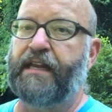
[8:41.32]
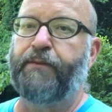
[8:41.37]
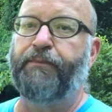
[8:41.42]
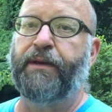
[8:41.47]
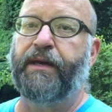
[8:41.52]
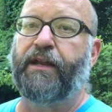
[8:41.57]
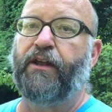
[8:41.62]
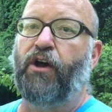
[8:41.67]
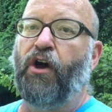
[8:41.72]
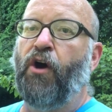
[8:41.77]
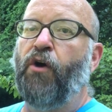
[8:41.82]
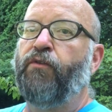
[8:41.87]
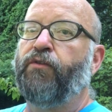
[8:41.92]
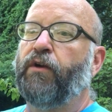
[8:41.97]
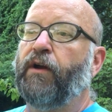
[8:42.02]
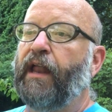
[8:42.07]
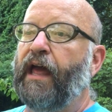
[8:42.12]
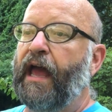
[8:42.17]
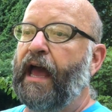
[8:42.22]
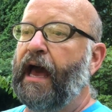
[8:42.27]
bit of
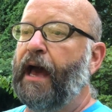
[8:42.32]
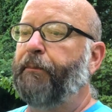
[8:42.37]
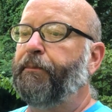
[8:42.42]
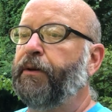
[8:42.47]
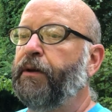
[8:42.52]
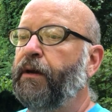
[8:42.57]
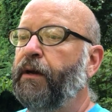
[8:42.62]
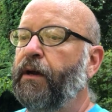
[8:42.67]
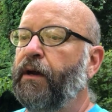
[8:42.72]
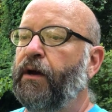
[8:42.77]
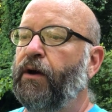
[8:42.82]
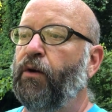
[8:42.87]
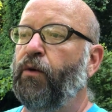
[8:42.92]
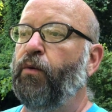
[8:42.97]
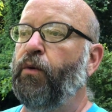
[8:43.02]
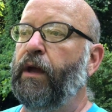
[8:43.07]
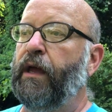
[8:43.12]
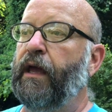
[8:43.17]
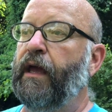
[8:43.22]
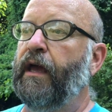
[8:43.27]
overlap
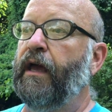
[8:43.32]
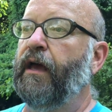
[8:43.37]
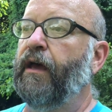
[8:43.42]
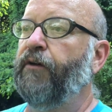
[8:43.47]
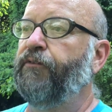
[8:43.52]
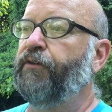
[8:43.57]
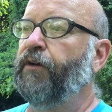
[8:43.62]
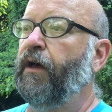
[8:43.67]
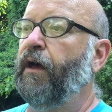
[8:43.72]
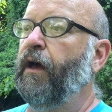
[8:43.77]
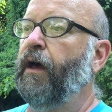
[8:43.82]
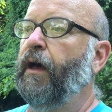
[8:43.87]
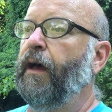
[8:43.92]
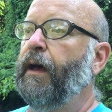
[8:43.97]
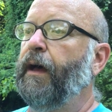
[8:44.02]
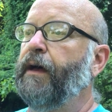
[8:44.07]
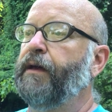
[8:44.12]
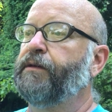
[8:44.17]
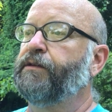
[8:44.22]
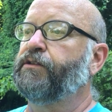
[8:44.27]
with
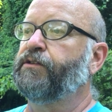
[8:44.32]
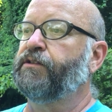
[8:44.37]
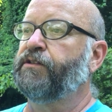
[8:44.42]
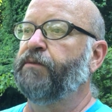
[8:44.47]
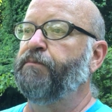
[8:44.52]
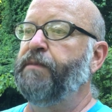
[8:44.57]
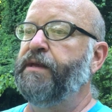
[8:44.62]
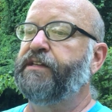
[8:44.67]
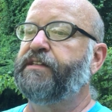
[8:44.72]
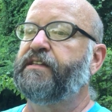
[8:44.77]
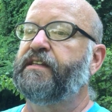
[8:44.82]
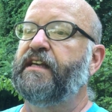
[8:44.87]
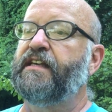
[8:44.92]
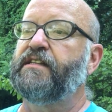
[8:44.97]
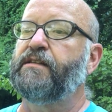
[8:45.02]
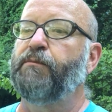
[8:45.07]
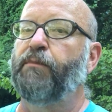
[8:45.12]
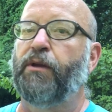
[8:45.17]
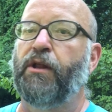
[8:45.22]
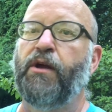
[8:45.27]
the
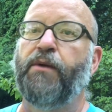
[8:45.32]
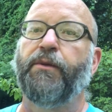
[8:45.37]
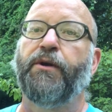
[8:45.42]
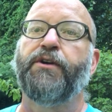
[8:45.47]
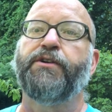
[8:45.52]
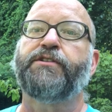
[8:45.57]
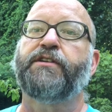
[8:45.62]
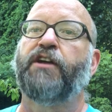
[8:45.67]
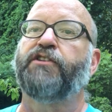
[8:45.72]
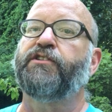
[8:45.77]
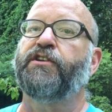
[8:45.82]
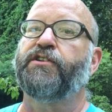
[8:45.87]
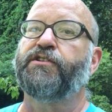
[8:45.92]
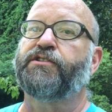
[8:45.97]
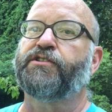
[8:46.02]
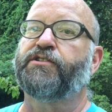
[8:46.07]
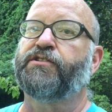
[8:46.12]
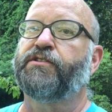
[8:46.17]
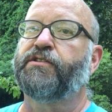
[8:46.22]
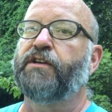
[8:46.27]
mid-season bloomers such
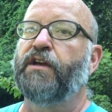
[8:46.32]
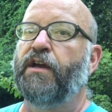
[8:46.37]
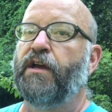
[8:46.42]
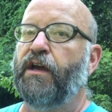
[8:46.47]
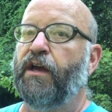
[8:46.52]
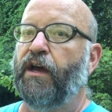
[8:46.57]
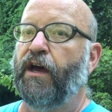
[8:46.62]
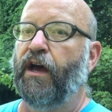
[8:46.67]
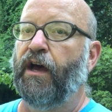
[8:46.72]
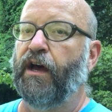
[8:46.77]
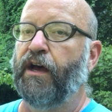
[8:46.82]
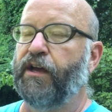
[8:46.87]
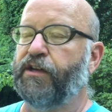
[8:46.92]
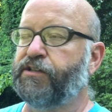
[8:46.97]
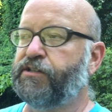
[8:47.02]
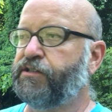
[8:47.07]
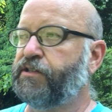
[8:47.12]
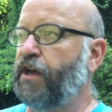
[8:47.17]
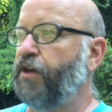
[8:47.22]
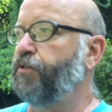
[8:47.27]
as
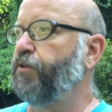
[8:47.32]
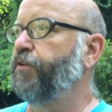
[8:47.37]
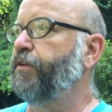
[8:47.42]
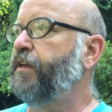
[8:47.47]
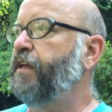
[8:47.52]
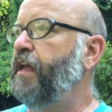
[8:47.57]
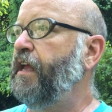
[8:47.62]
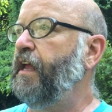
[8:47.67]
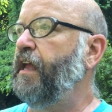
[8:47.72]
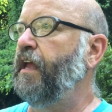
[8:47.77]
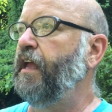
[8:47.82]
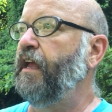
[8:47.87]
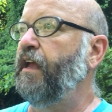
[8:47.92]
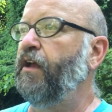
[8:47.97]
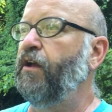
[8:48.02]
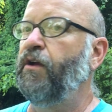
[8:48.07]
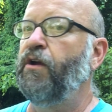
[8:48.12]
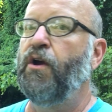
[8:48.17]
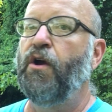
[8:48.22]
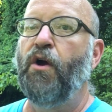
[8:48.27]
Southern
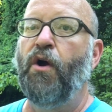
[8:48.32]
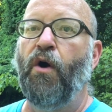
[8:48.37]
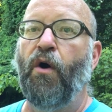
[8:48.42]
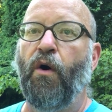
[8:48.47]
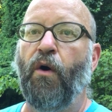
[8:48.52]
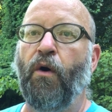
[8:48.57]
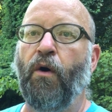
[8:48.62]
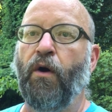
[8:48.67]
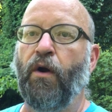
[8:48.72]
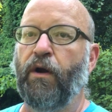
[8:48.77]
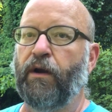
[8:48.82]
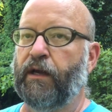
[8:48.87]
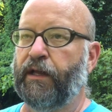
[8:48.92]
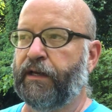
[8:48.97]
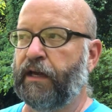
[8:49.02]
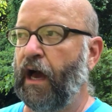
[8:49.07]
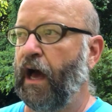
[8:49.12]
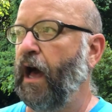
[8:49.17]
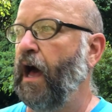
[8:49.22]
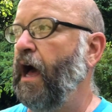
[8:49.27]
King or
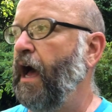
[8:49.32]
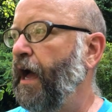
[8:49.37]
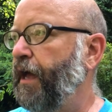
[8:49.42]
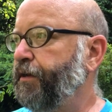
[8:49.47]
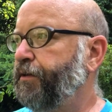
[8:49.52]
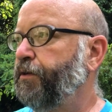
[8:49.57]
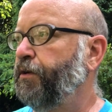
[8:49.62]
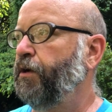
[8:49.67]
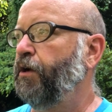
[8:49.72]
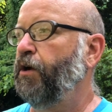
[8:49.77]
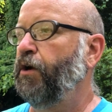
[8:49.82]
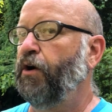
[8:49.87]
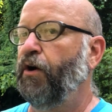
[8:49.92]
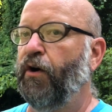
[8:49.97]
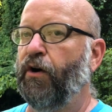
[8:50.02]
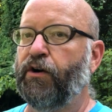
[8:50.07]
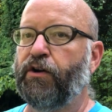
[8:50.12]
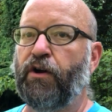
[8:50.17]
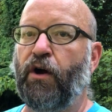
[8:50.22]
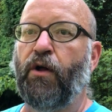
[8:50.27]
LeConte
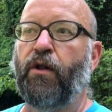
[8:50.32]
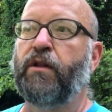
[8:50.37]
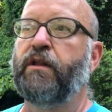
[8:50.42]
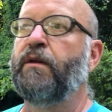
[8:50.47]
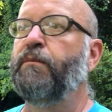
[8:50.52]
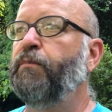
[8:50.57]
or Golden